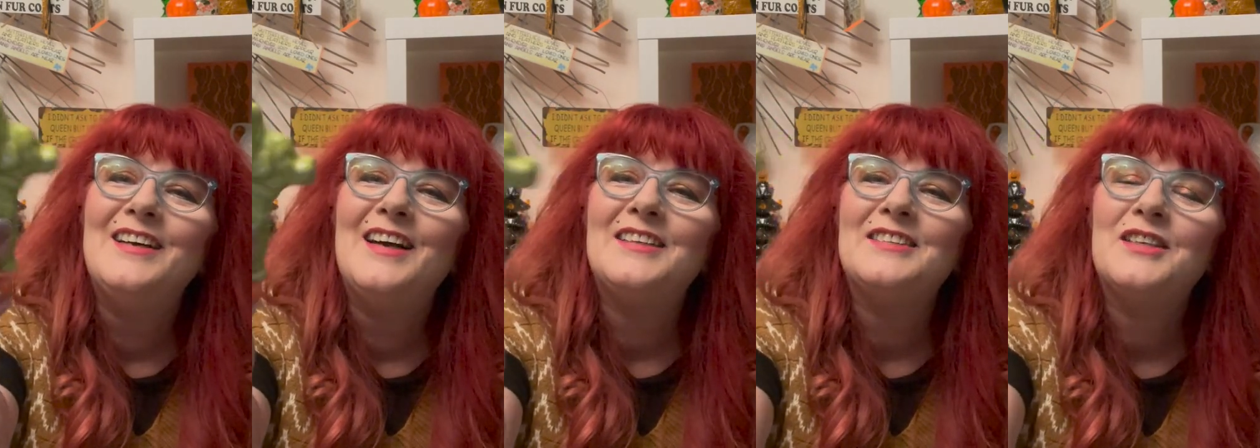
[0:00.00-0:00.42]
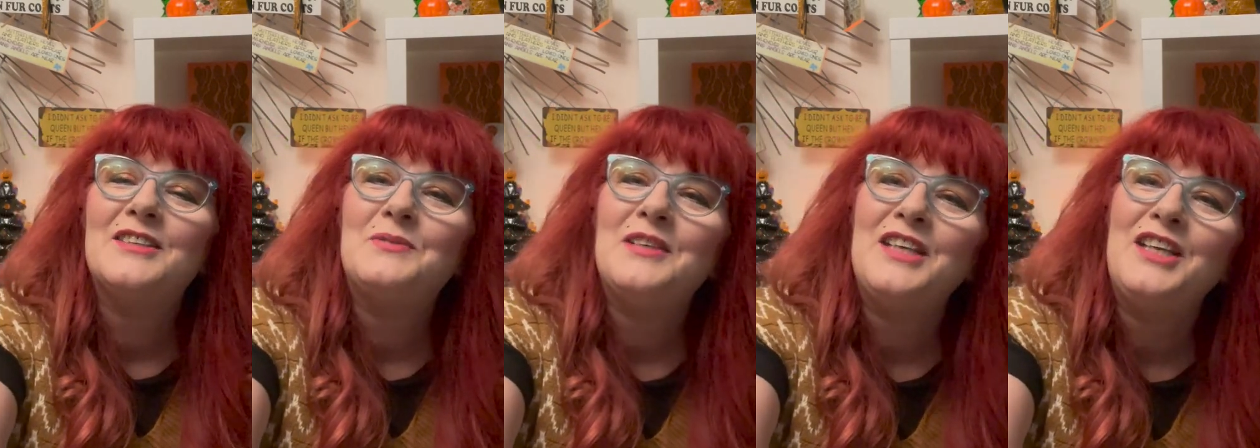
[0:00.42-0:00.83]
I just thought it
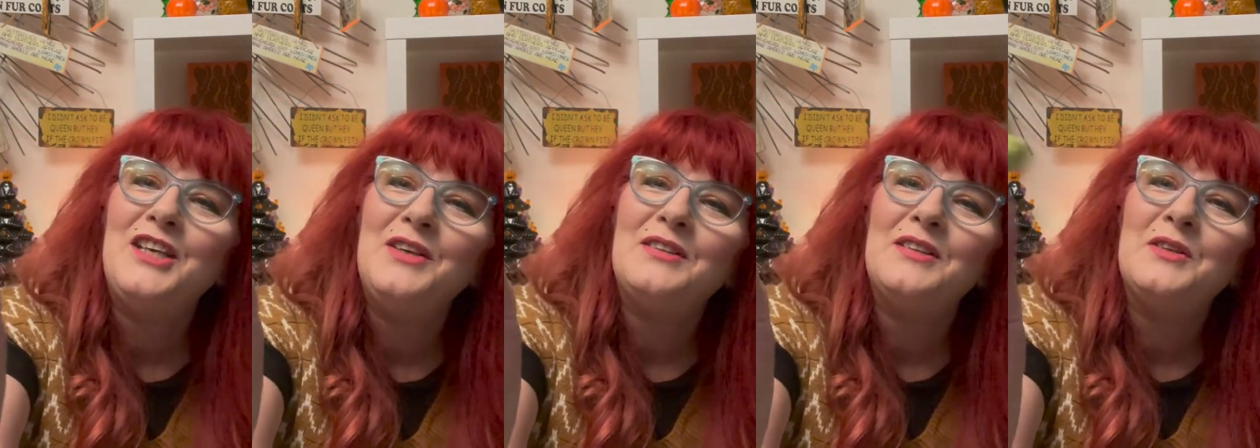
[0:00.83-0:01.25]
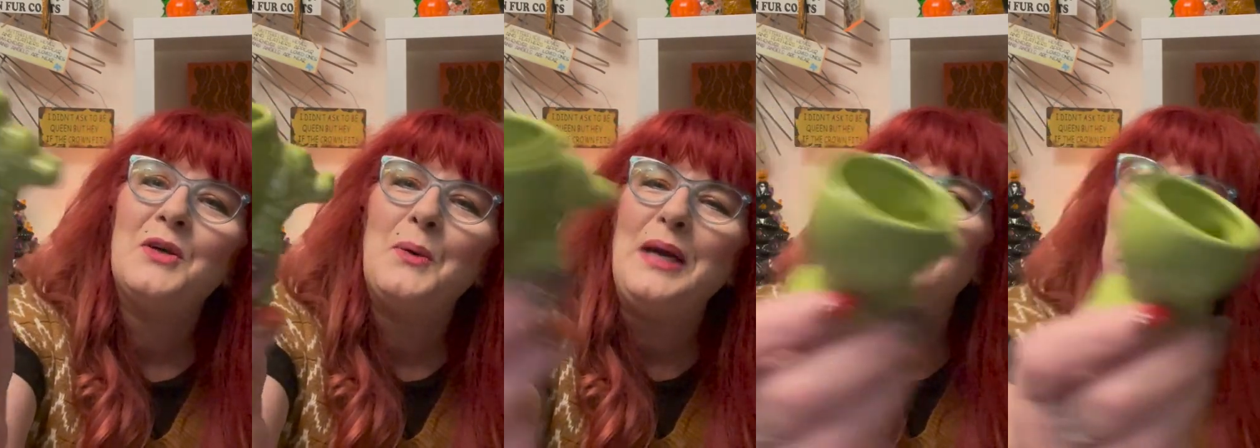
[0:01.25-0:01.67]
was, what a cute little
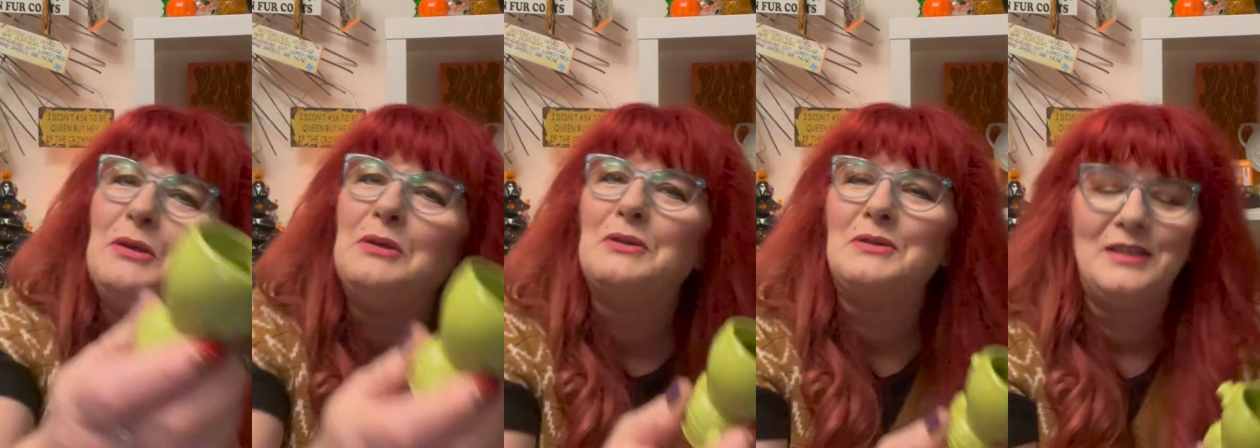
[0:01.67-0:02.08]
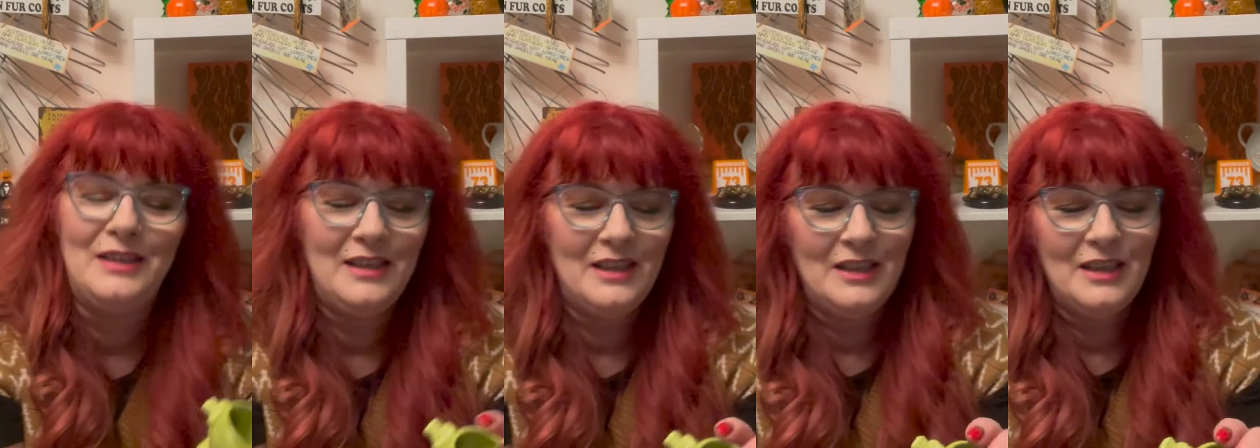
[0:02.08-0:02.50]
green poodle.
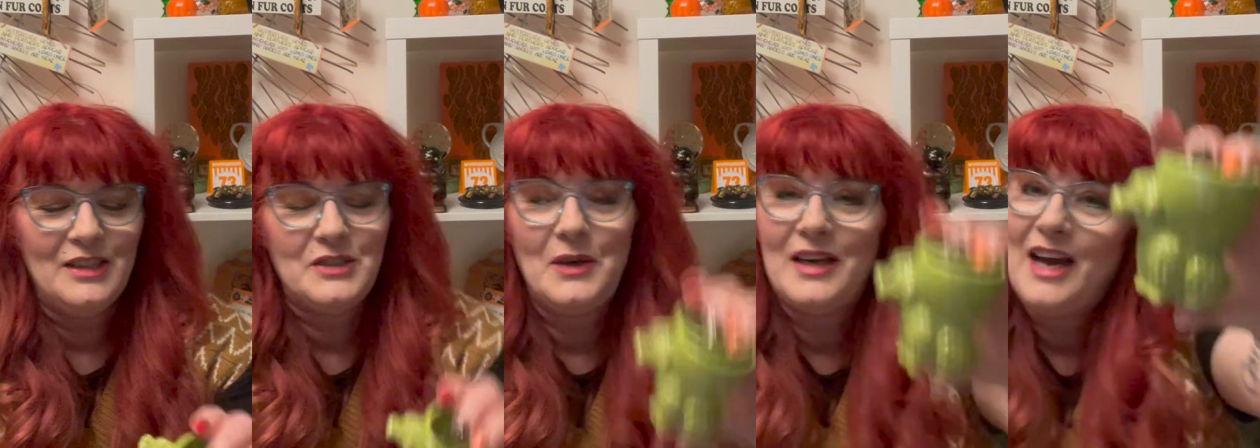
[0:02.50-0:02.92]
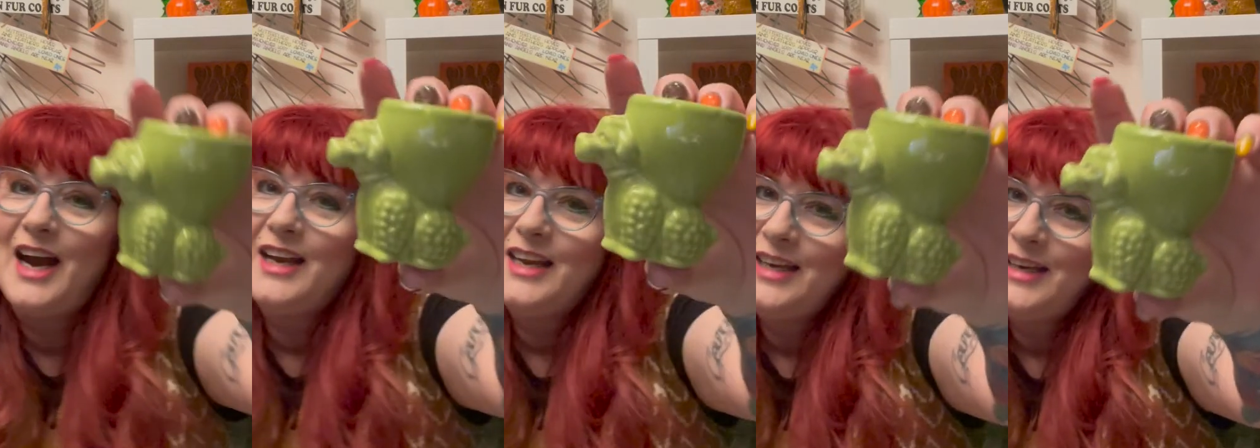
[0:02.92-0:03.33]
So I got
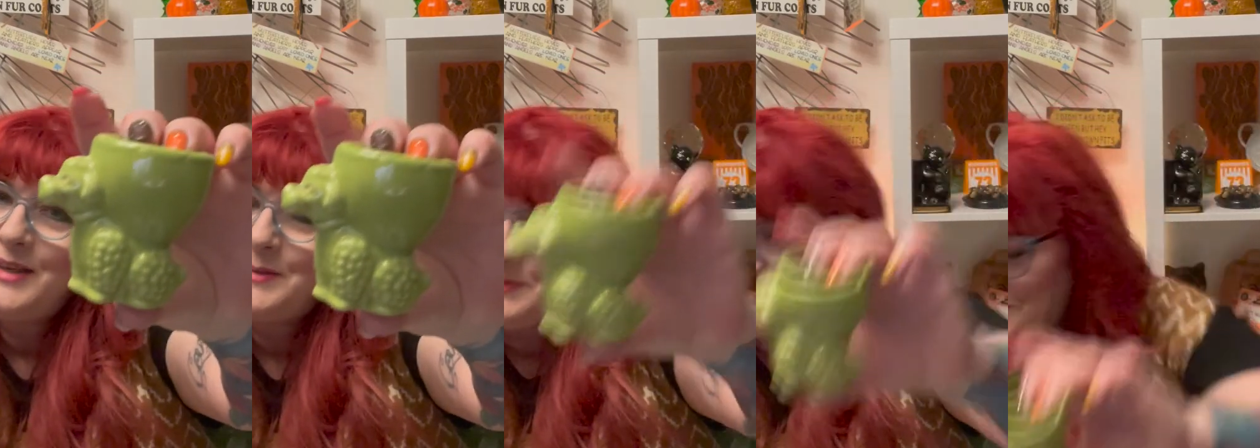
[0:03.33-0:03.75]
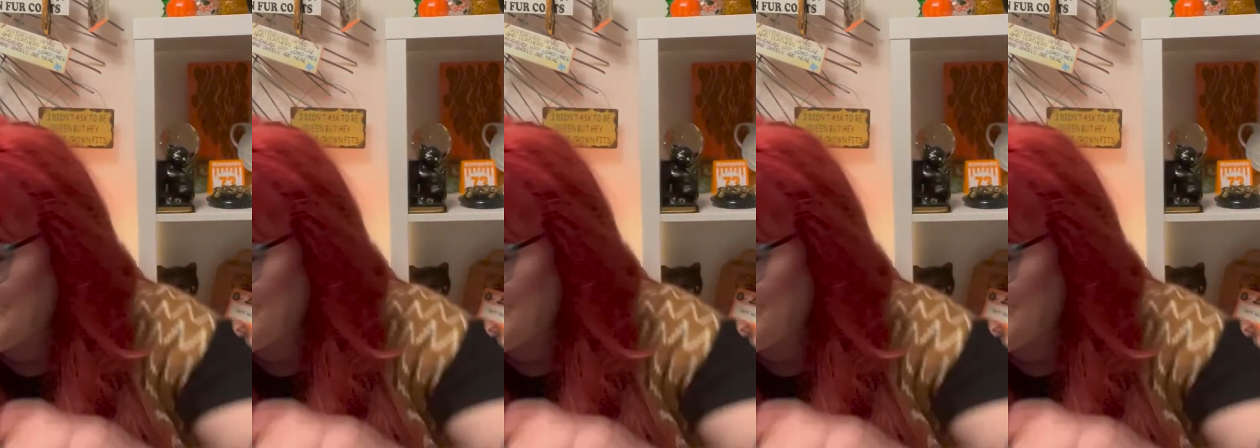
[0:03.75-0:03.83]
him.